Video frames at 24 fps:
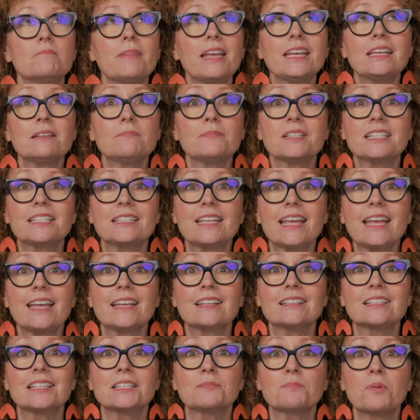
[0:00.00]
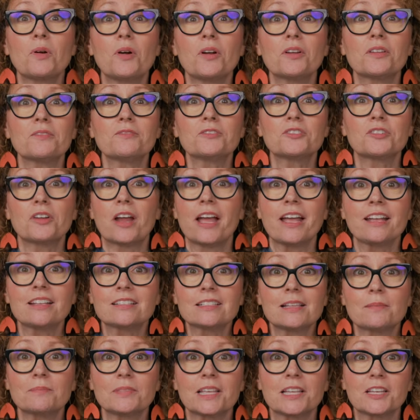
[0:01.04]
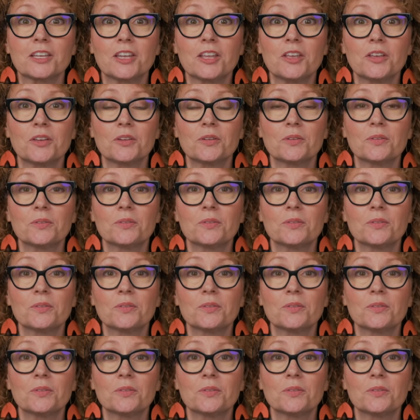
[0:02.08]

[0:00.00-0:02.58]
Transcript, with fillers: Making mistakes is part of trying something new.